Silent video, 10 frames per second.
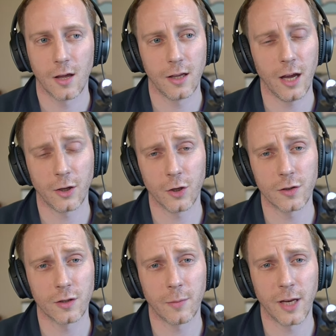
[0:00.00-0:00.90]
Yeah, it could
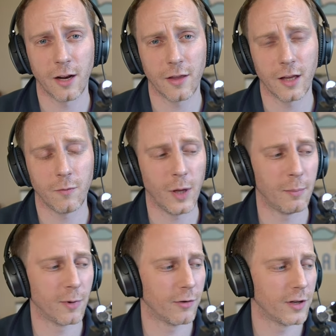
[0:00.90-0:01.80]
do. I mean, I think if
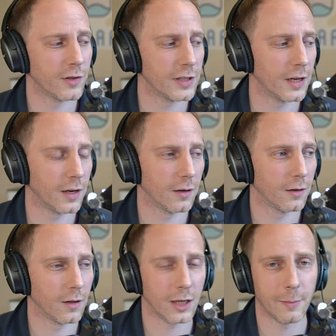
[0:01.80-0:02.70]
people are interested in
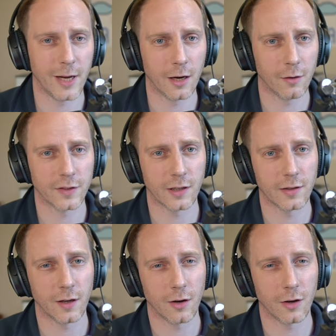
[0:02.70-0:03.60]
the Camino of
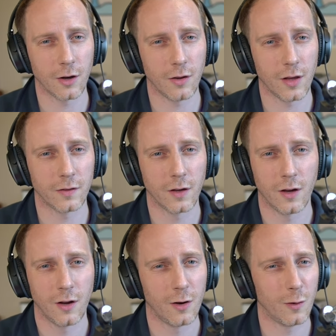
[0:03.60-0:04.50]
Santiago, there's
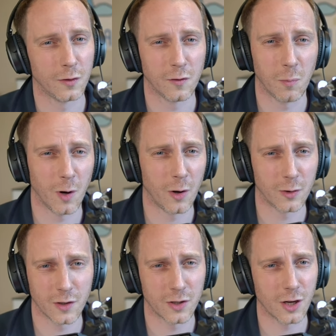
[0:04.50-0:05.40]
lots of
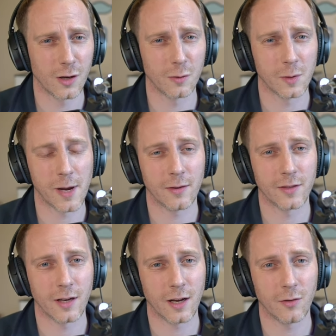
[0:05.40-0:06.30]
blogs and journals about
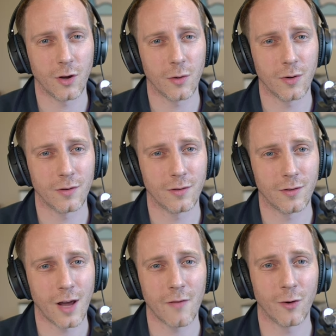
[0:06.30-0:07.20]
it now. Go and
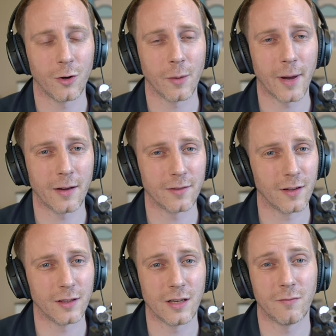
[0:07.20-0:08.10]
have a look about it.
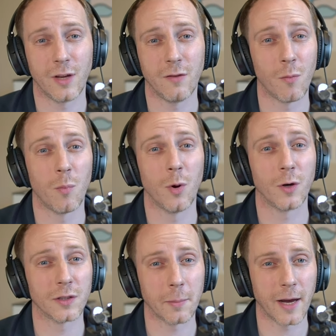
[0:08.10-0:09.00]
There's even
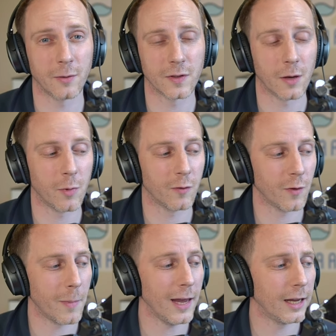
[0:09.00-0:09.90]
books about it. But for
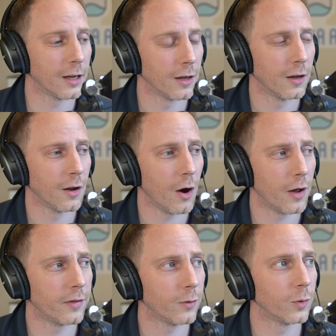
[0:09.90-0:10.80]
me, I
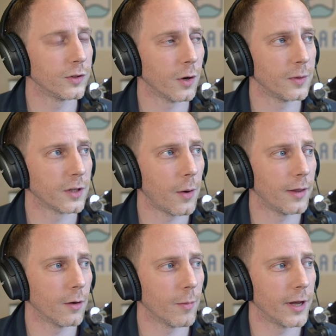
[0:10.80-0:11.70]
thought I was going
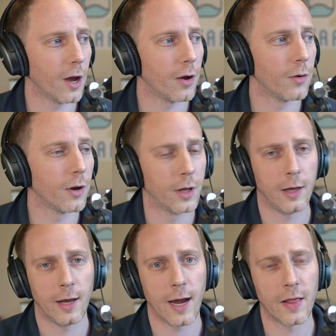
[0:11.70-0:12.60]
there on my own.
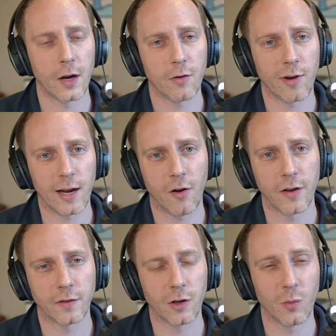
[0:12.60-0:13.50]
And then I
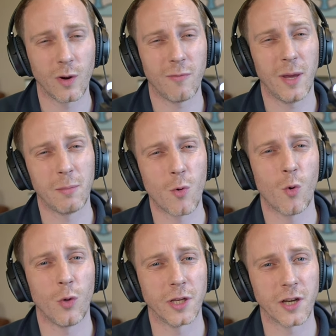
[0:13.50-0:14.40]
realized that you're with people
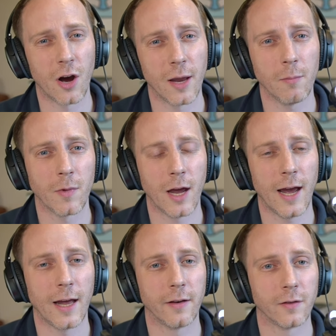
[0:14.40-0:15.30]
all the time.
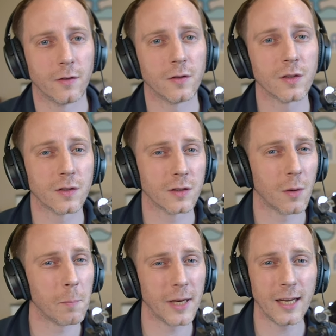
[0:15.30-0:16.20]
And
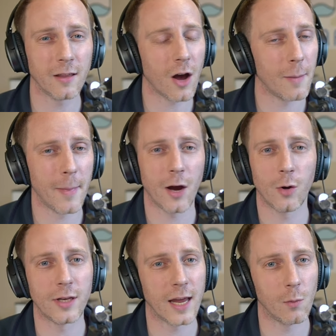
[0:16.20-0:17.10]
somebody that I met on
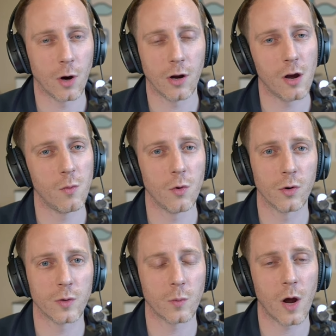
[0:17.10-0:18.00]
day one, I
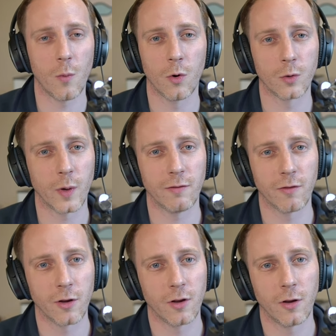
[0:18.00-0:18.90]
walked, I walked with
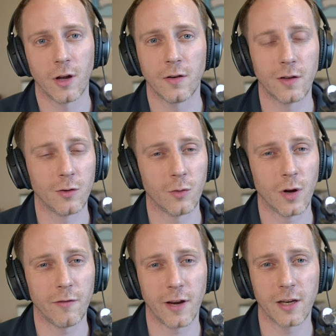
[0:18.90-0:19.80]
until I
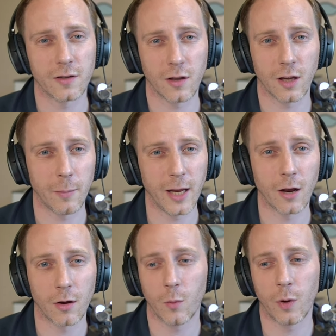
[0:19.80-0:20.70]
finished the Camino.
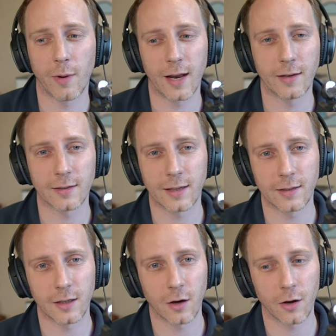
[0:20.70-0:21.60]
And we went into
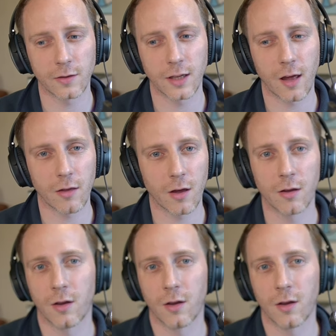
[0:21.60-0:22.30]
Santiago together,